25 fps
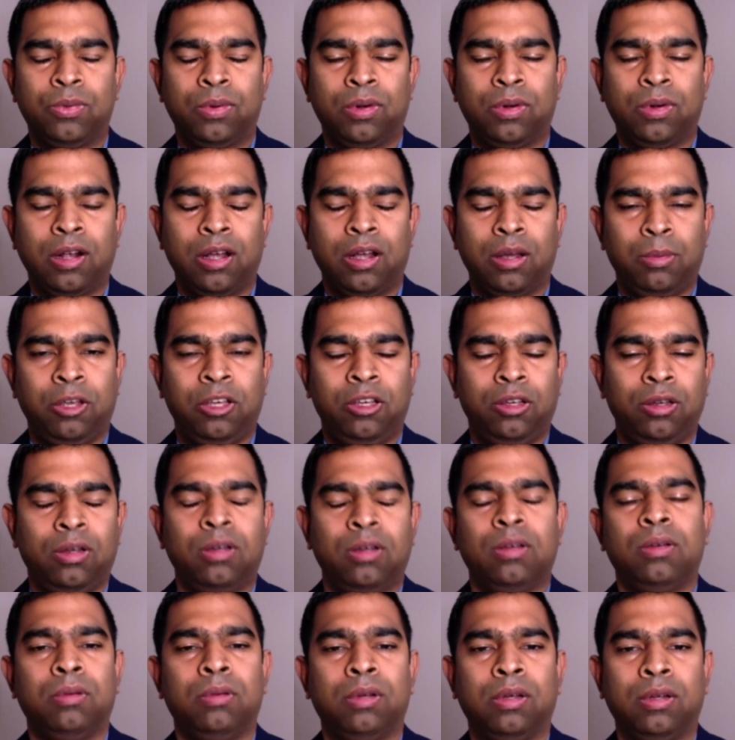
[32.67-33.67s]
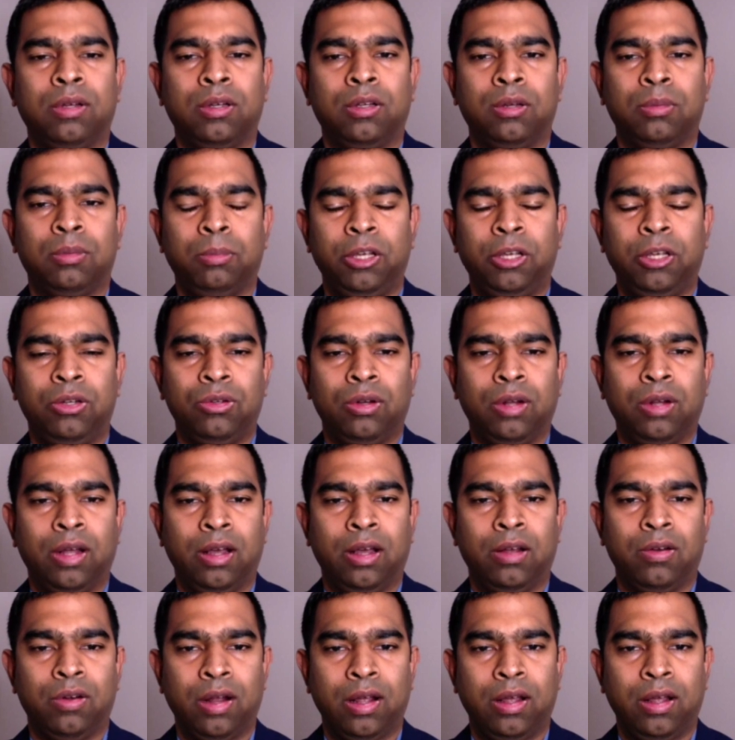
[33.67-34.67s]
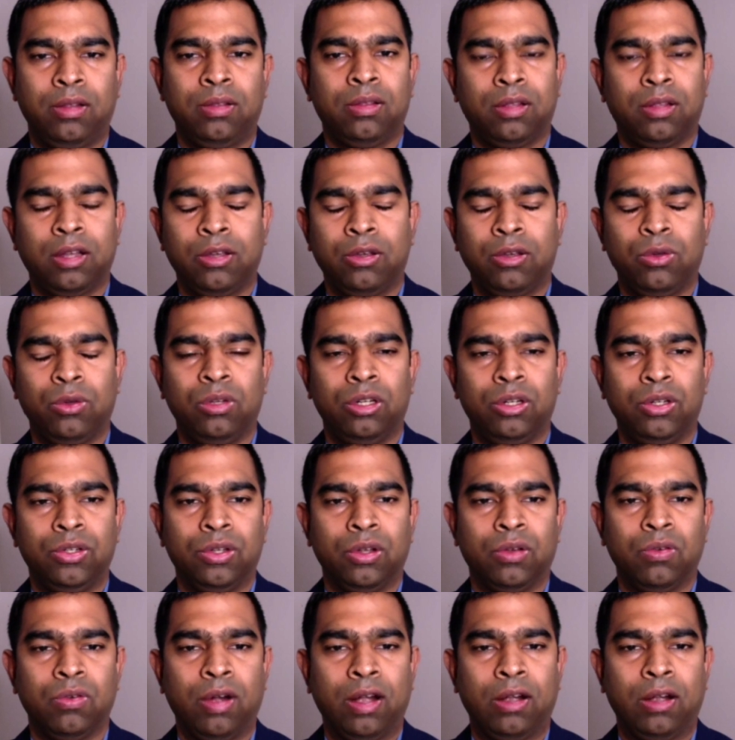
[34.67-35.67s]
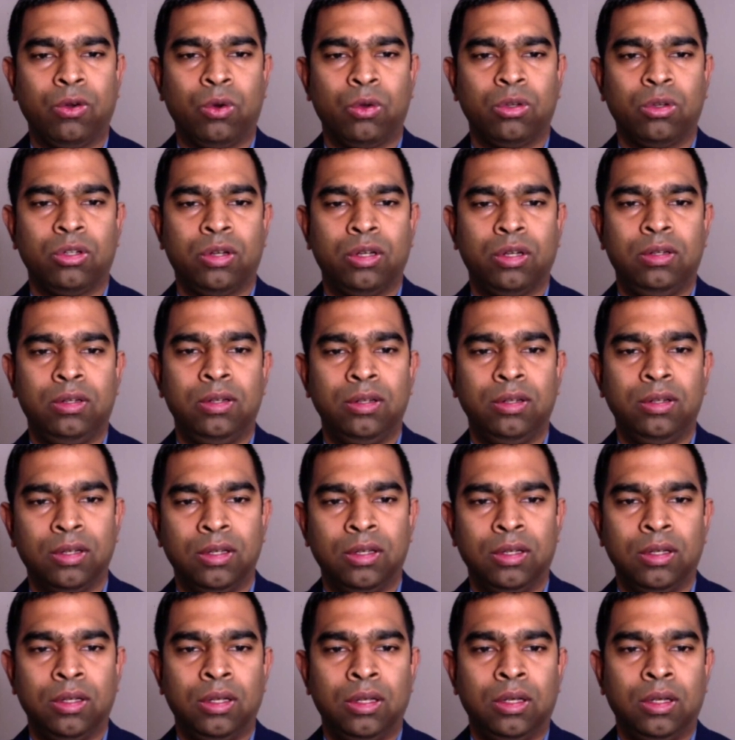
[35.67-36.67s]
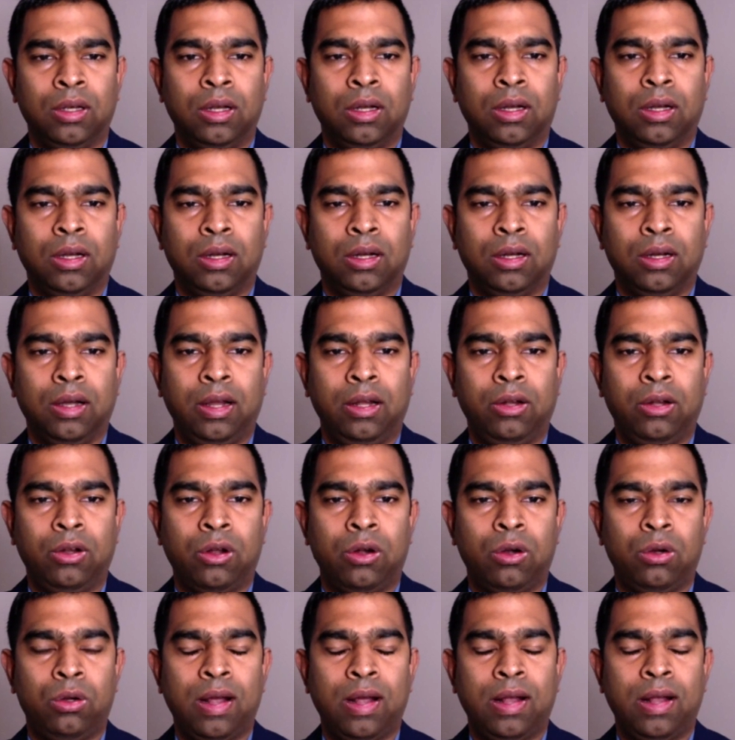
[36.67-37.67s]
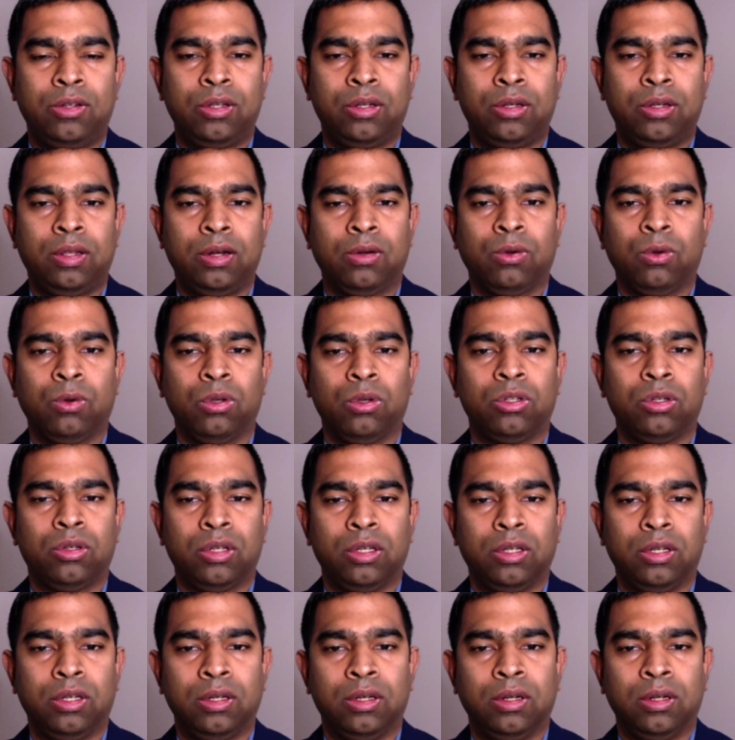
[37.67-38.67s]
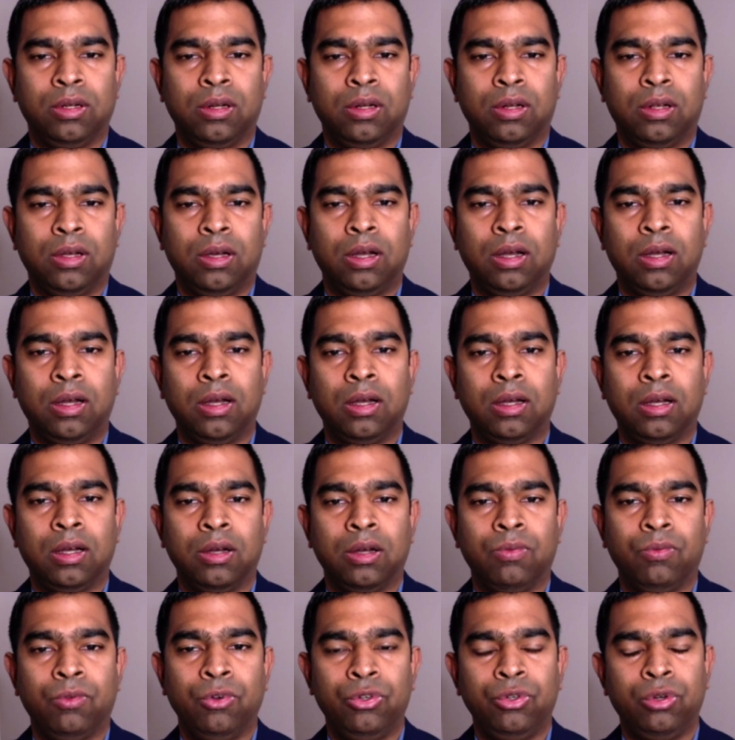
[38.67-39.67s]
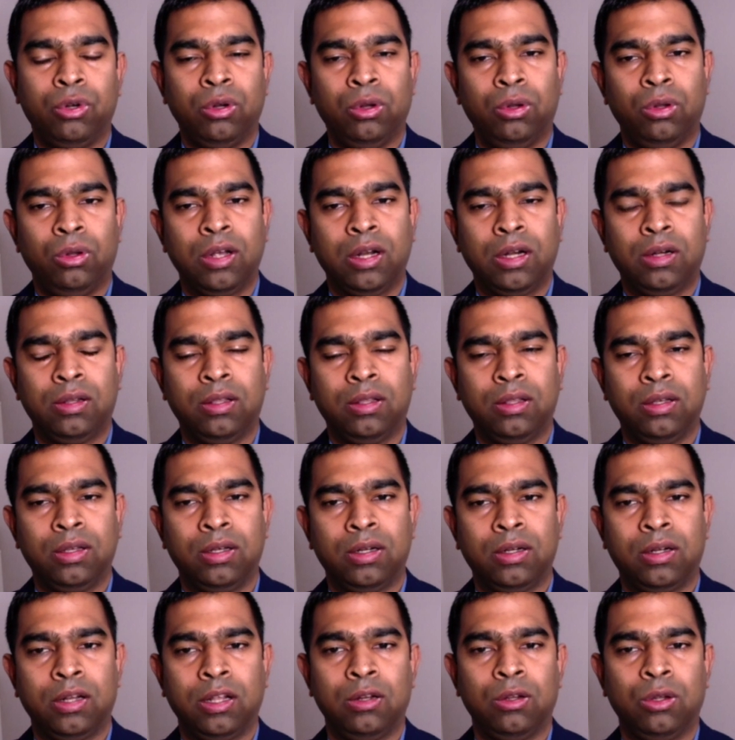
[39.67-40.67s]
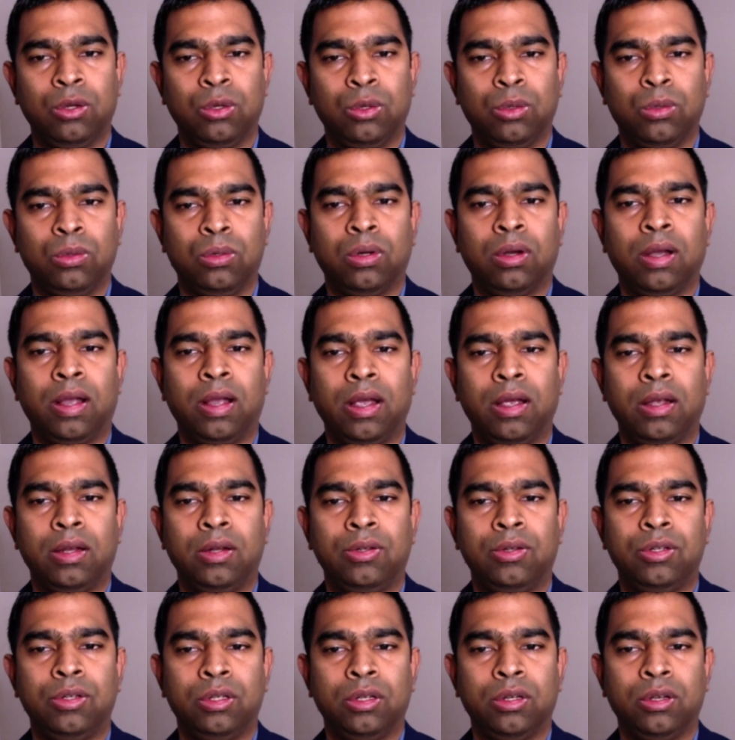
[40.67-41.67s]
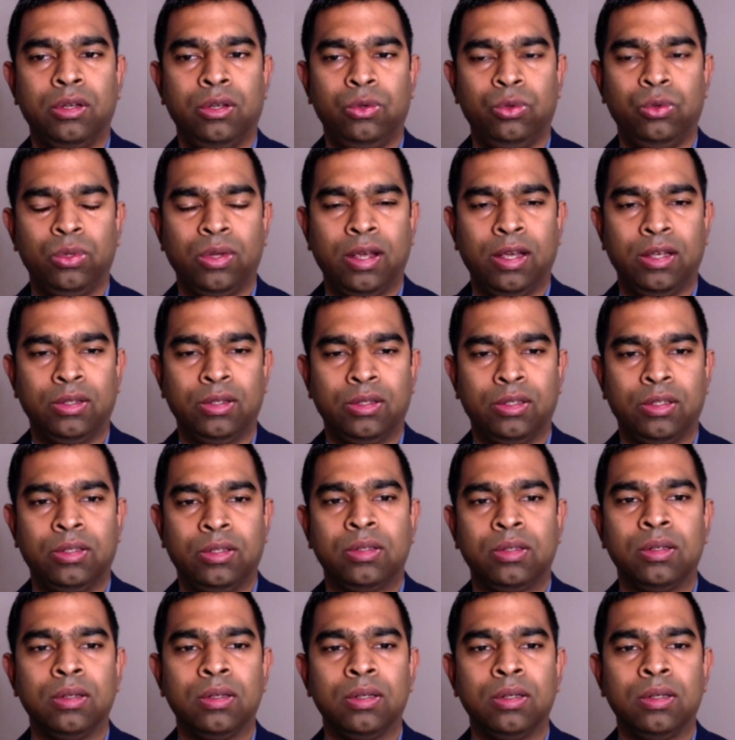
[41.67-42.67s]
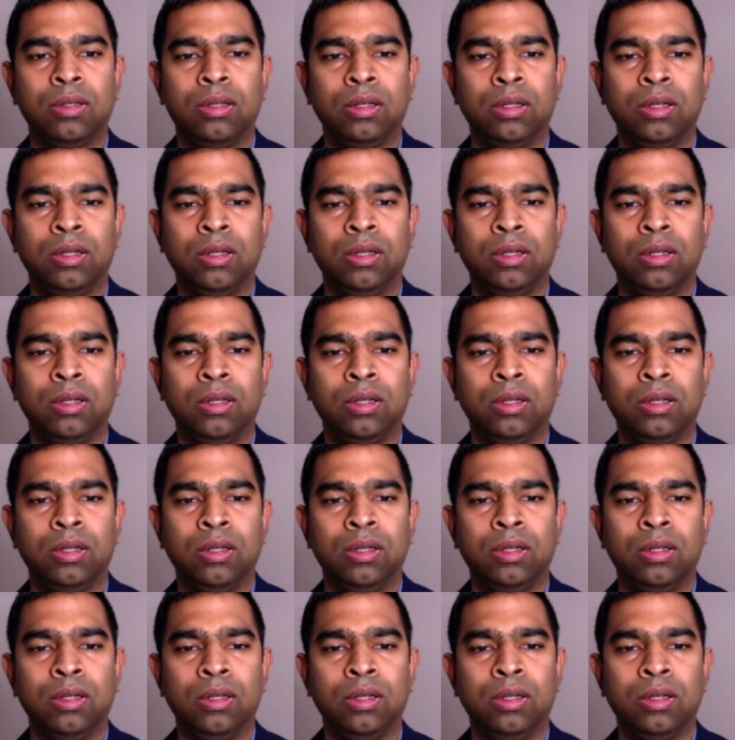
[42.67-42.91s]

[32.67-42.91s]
Thanks for having uh, me today, Ray. Thank you. It's a great question. Uh, in order to answer that question, uh, we should look at the telco edge use cases.